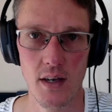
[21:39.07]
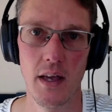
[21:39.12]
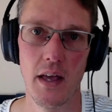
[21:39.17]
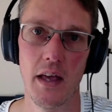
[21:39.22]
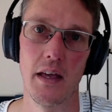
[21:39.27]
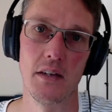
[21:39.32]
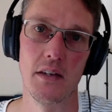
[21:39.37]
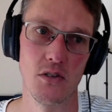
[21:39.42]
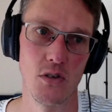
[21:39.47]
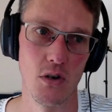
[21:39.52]

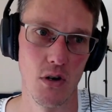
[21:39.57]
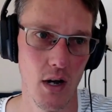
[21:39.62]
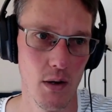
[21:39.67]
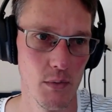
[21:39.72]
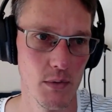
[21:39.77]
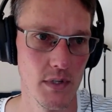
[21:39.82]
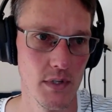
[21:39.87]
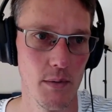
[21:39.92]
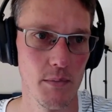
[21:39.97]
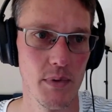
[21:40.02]
and DAI
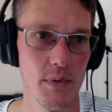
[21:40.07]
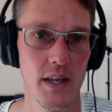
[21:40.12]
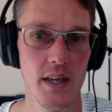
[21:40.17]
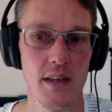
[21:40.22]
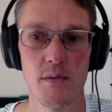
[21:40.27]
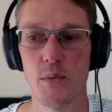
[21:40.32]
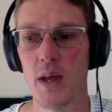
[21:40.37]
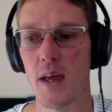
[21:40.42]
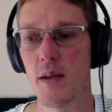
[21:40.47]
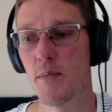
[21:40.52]
was up there,
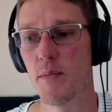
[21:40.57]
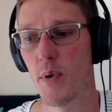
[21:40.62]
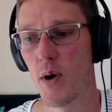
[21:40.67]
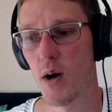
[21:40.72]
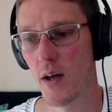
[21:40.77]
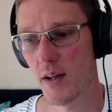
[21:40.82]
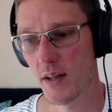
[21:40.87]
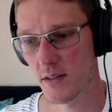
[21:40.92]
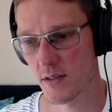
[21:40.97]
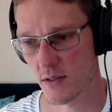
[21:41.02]
and we had
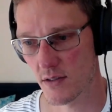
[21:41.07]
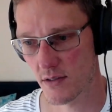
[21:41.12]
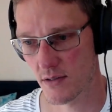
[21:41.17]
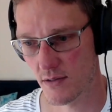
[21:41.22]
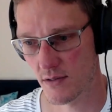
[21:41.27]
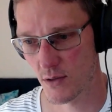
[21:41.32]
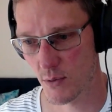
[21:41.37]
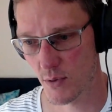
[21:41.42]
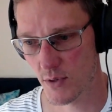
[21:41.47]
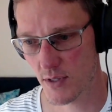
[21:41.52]
Binance
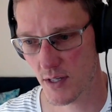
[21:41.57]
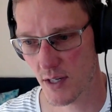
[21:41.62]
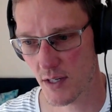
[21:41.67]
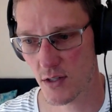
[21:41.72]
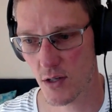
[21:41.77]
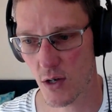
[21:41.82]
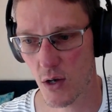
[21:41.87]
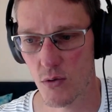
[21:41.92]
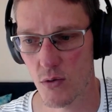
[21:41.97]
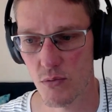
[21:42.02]
USD.
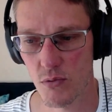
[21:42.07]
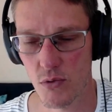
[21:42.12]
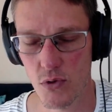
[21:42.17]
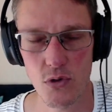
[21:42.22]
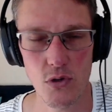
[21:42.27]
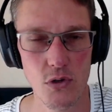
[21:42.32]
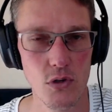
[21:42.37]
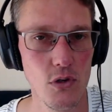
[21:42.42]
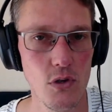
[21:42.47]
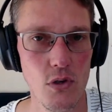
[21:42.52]
So
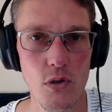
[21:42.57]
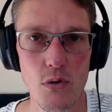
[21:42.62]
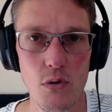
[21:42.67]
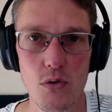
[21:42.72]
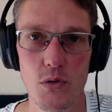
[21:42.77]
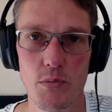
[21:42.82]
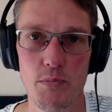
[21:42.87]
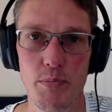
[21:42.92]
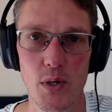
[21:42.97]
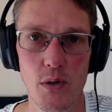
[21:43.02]

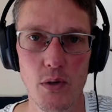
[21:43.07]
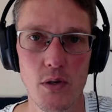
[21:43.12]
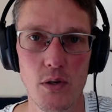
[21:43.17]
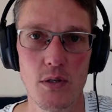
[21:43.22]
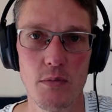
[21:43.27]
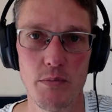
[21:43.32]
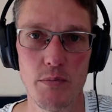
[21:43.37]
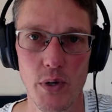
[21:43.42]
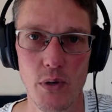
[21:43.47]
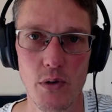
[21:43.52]
huge billions
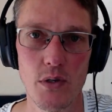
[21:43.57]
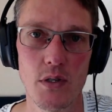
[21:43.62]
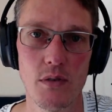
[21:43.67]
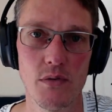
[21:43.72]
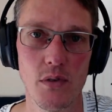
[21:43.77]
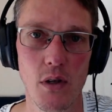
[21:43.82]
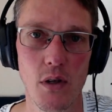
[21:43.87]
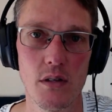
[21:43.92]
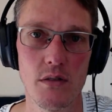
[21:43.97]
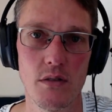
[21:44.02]
and billions of
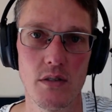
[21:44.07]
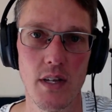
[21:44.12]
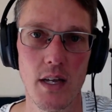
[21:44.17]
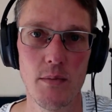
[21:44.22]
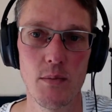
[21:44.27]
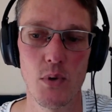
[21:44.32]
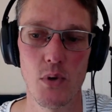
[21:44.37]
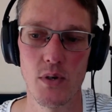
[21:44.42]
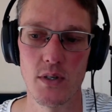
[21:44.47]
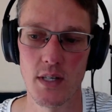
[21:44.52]
dollars of
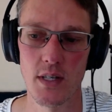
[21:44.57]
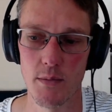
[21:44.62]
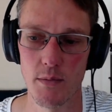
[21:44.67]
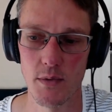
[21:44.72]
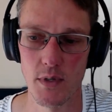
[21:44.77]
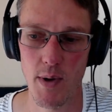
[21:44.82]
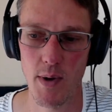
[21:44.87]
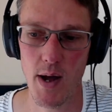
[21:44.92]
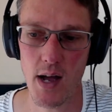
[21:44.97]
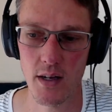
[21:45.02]
stablecoins coming to
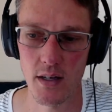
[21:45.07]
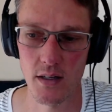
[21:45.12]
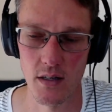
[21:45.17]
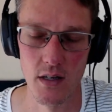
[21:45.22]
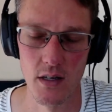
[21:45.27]
the market.